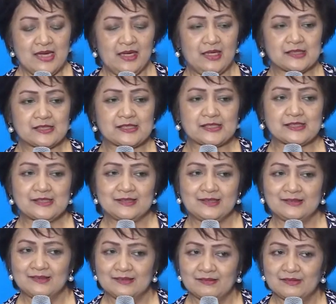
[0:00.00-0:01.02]
It's
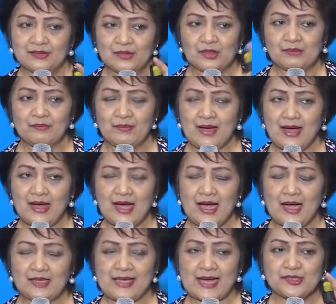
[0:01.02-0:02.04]

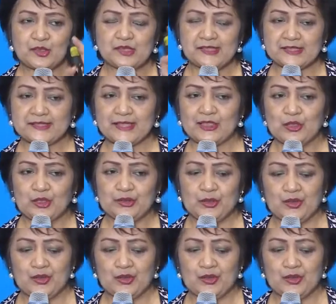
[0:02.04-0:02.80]
nadun siya sa low